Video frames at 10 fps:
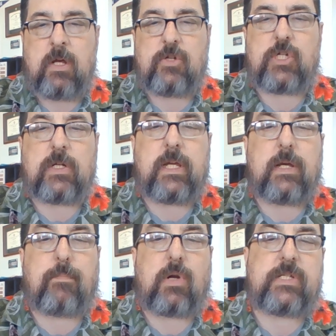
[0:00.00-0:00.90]
Chunking
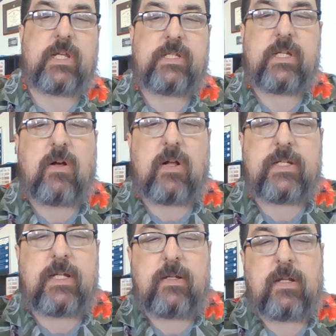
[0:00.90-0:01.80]
and processing
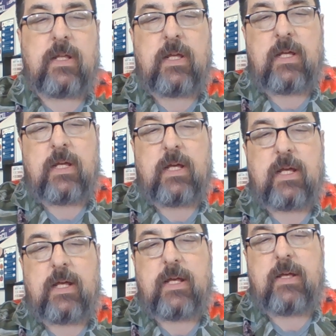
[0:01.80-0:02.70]
content.
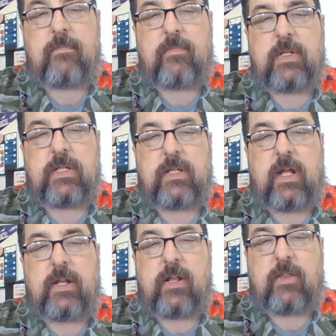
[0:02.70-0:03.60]
Um,
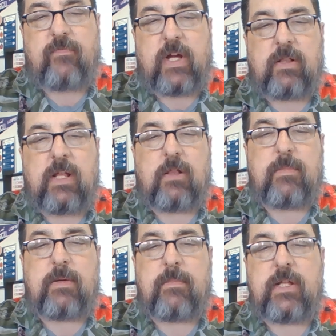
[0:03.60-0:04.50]
Another vital
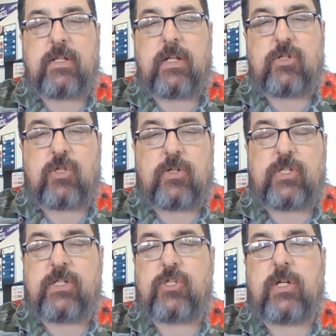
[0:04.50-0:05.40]
element of my
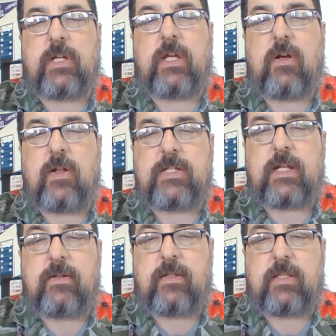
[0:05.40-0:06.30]
instruction is chunking
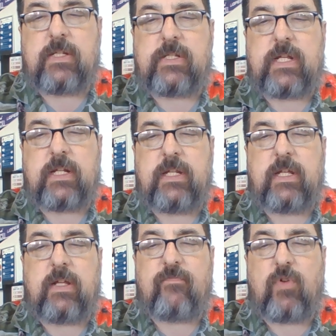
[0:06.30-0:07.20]
content. This
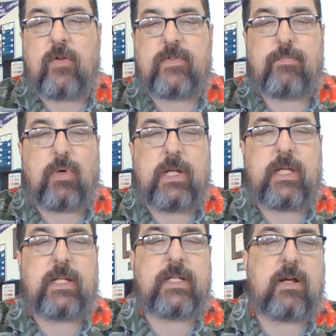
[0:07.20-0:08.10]
technique involves
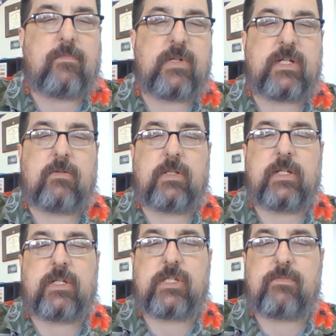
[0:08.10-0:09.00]
breaking down material
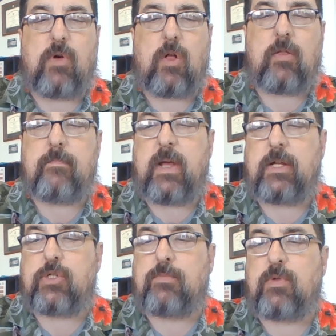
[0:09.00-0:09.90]
into small,
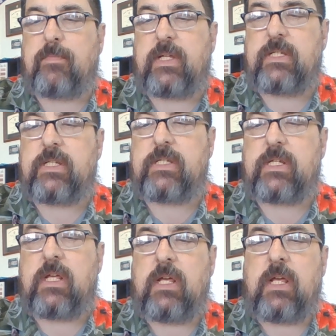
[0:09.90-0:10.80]
manageable pieces
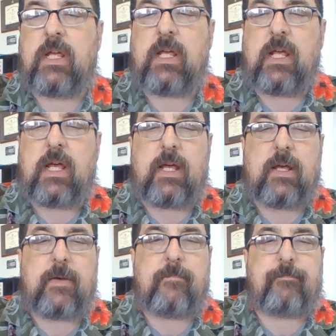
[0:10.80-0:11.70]

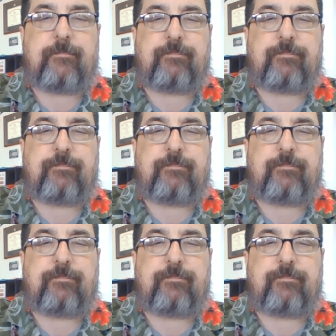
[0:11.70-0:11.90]
um,